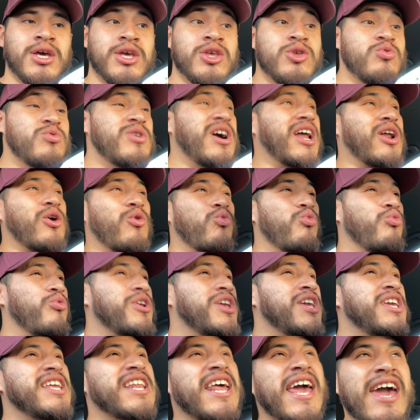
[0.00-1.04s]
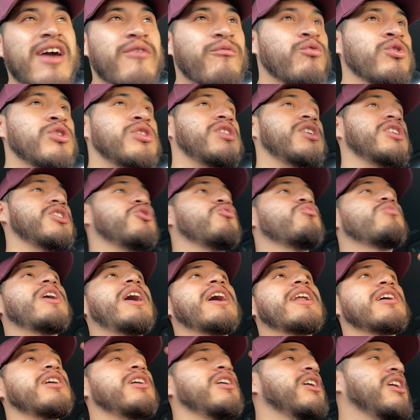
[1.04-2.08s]
You got to read everything. You got
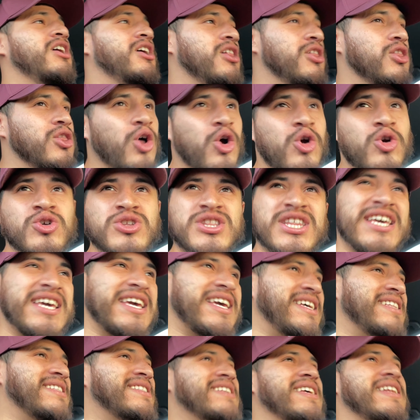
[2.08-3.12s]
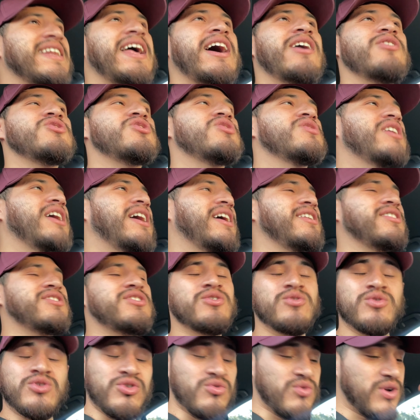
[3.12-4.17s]
to learn the ins and outs. You got,
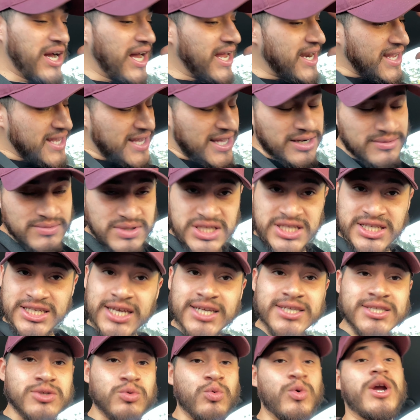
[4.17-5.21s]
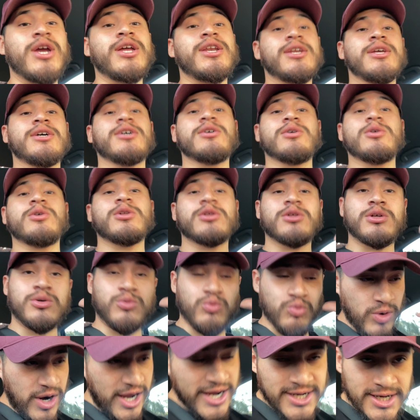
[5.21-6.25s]
dude, you got to get obsessed right now,
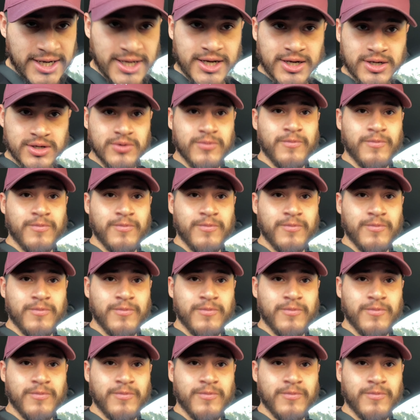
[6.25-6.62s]
right now.